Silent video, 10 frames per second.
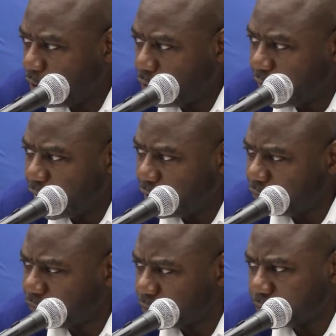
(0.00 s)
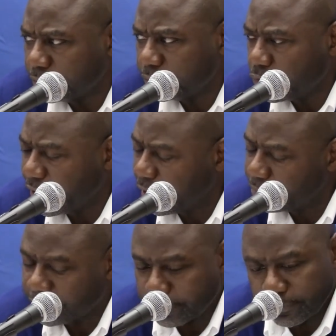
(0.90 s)
ball handler for
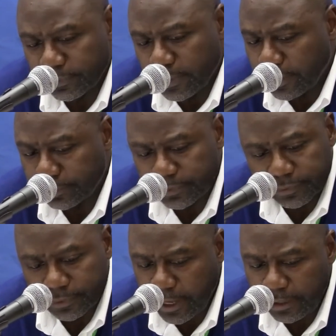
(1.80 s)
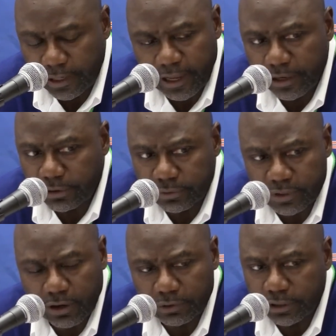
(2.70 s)
cramps. Um, hadn't had
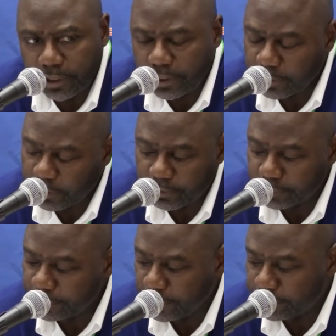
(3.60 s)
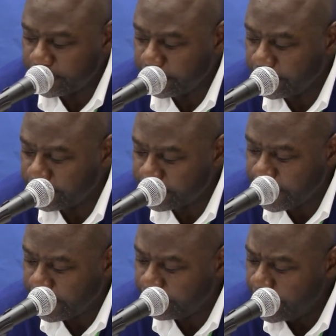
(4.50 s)
those all year. Um, you know, still
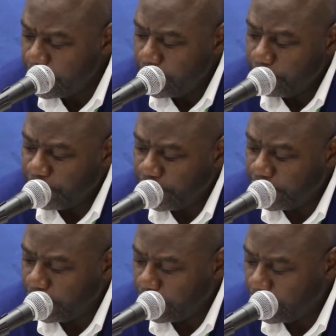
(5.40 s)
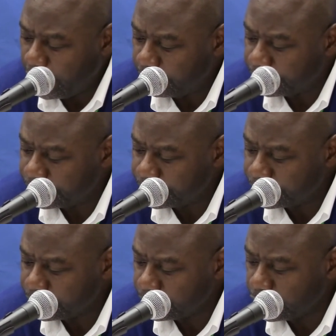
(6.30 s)
understand it. But um,
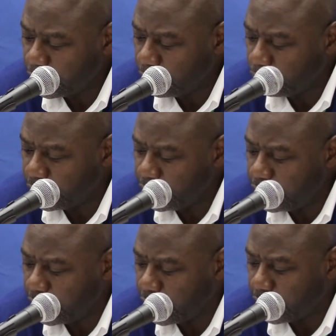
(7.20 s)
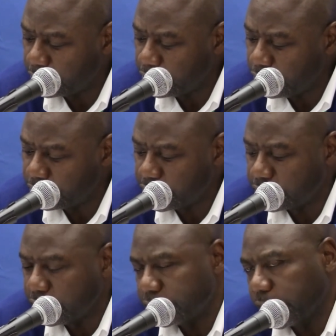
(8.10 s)
we, uh, you know,
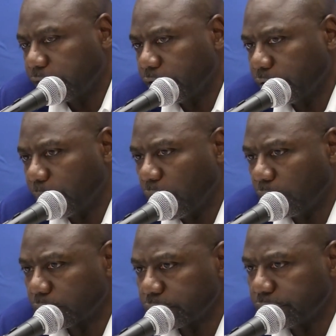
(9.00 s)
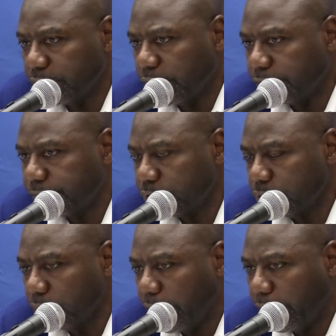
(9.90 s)
just didn't take care of the ball good enough,
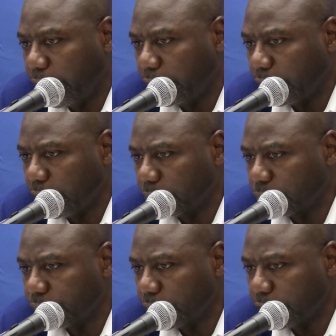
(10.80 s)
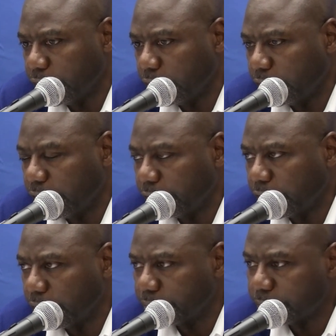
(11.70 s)
and uh, with the lead,
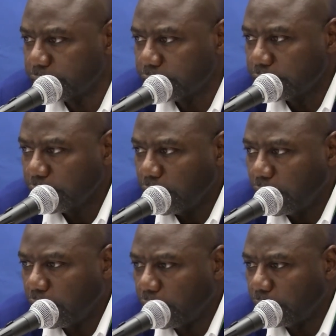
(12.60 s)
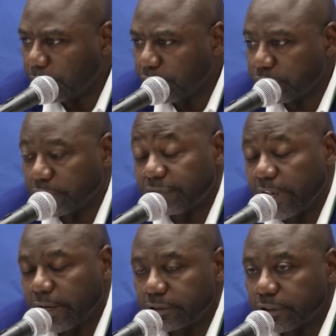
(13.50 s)
and um, um they took
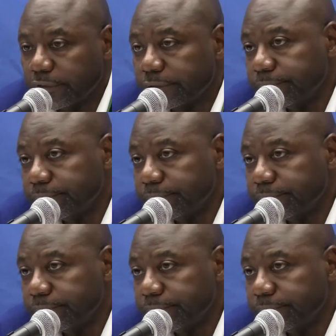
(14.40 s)
advantage of.